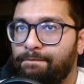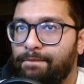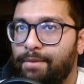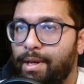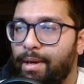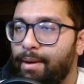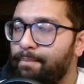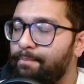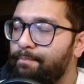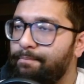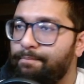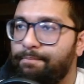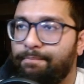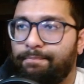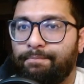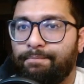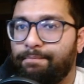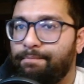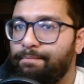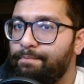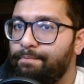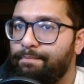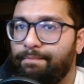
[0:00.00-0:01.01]
Yep.
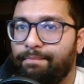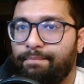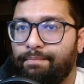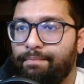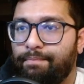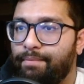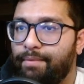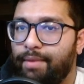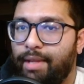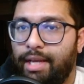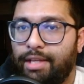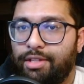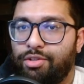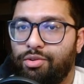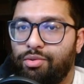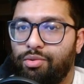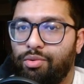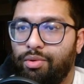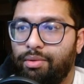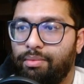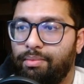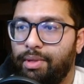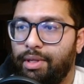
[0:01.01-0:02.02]
That's
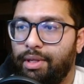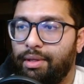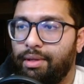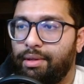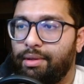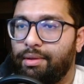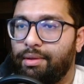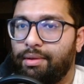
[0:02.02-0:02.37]
cool with me.